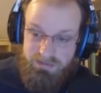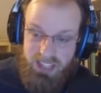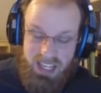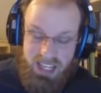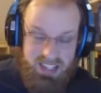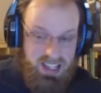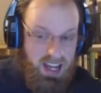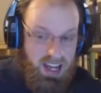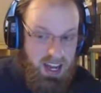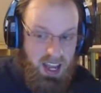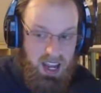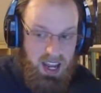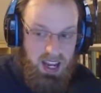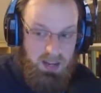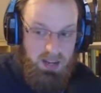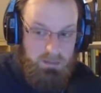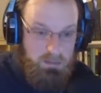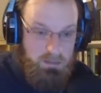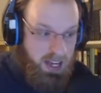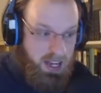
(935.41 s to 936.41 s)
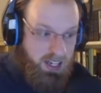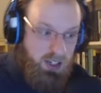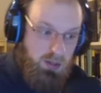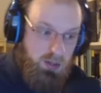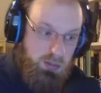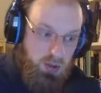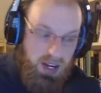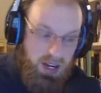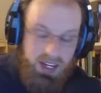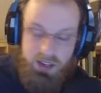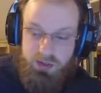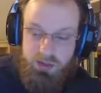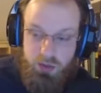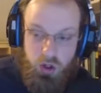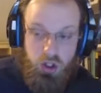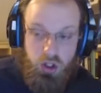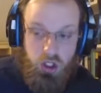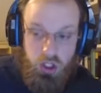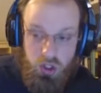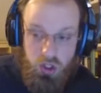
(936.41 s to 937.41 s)
Is that a make or break
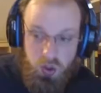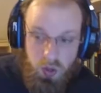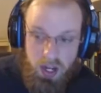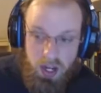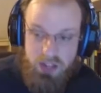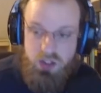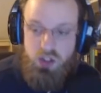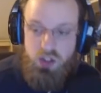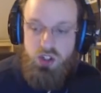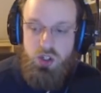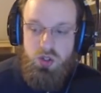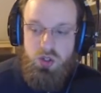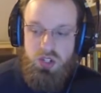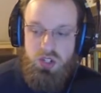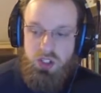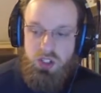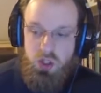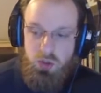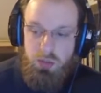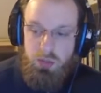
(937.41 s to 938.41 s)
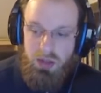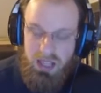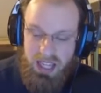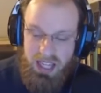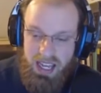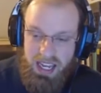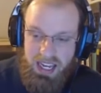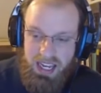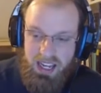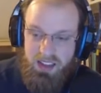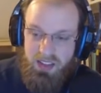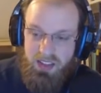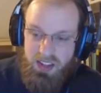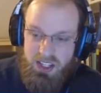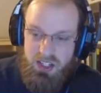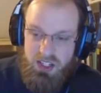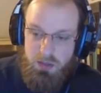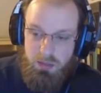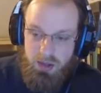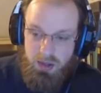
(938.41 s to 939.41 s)
for you as you're choosing to play
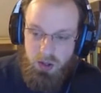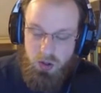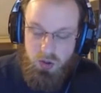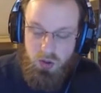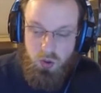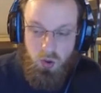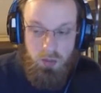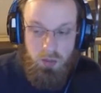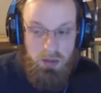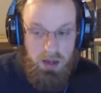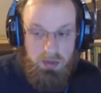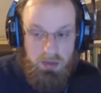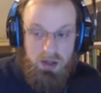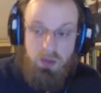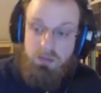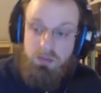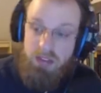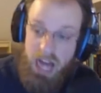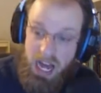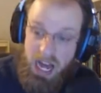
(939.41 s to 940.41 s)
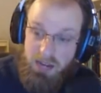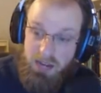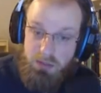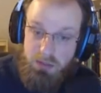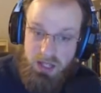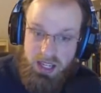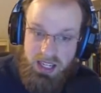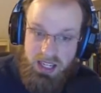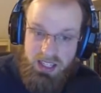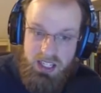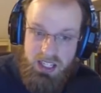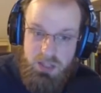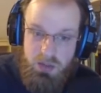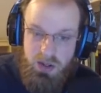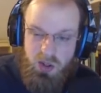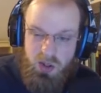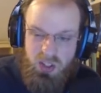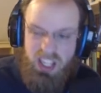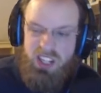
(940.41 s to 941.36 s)
this build, or maybe not playing this build?